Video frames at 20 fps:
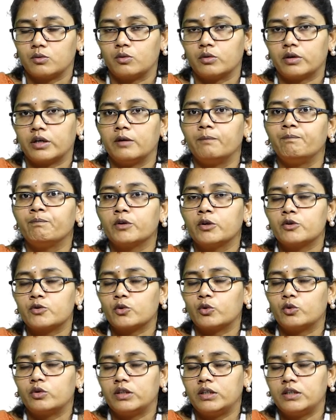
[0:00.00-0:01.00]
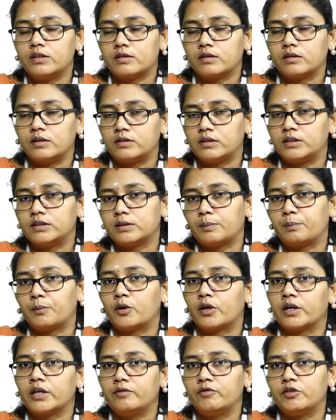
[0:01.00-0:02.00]
Okay, so this is a
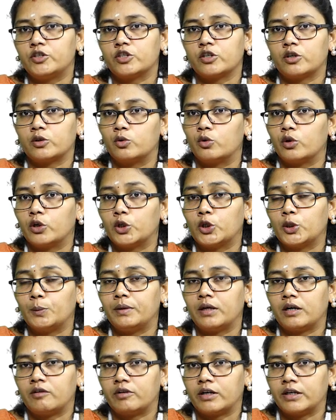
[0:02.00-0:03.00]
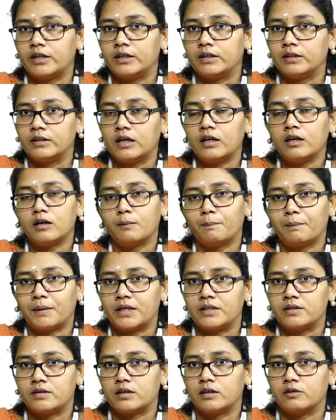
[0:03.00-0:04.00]
point which are going to be avoid in the
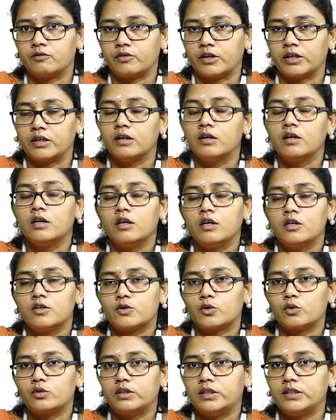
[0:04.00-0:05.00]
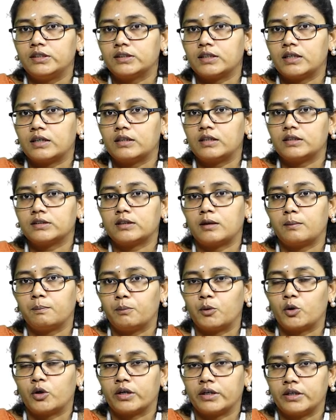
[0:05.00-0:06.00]
mindset 5. So these are the some
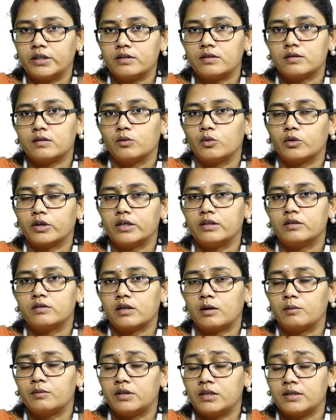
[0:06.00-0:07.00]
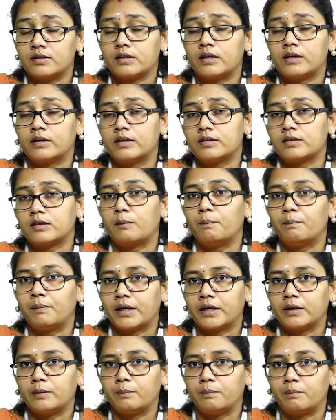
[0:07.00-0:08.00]
points. Okay, these are the some
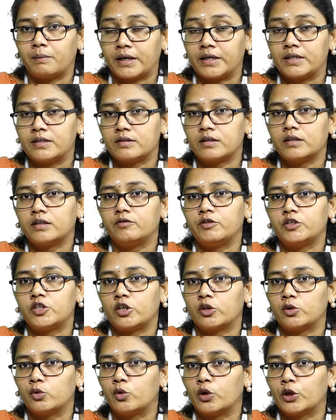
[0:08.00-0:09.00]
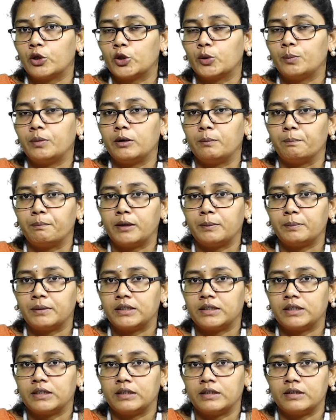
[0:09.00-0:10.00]
mindset which are going to be
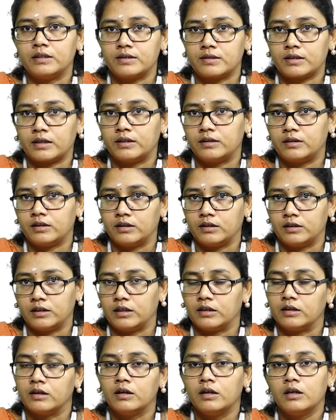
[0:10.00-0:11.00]
implemented in a design thinking.